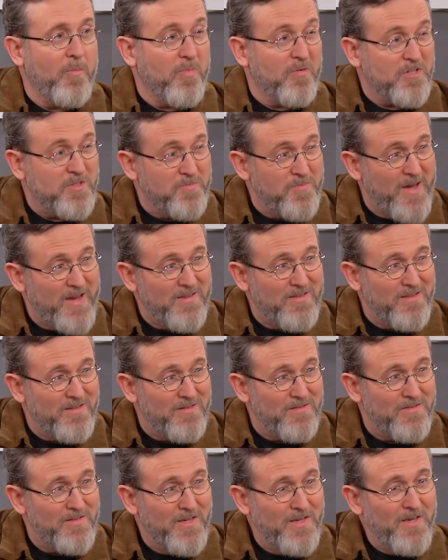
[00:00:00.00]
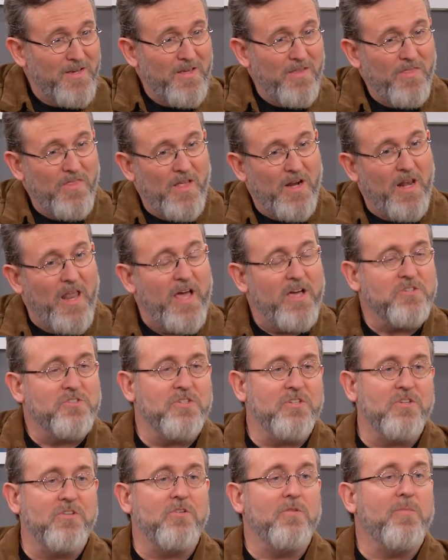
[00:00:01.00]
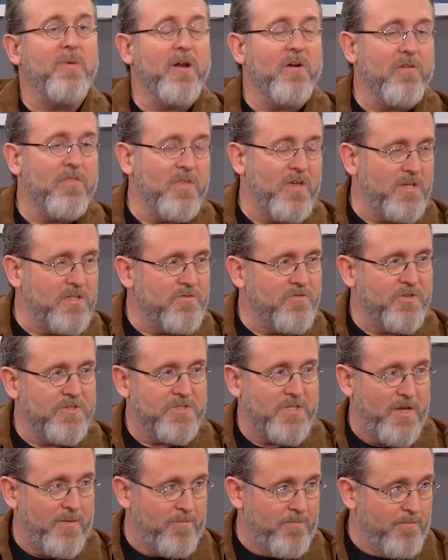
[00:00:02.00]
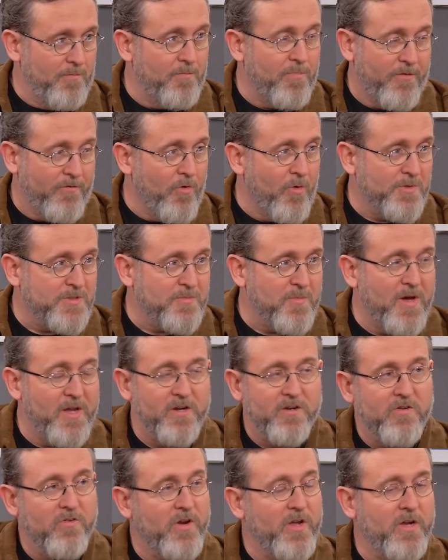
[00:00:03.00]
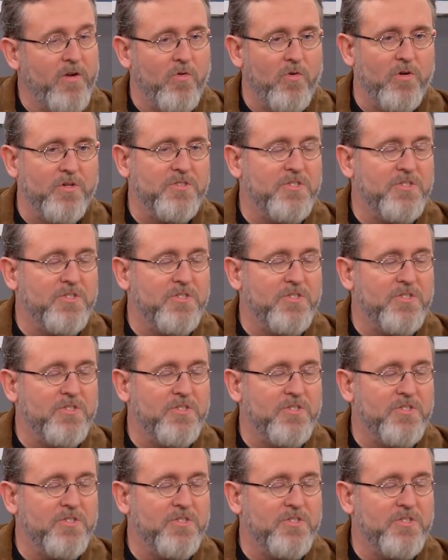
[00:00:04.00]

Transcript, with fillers: perspective that allows you to do better things for say performance monitoring or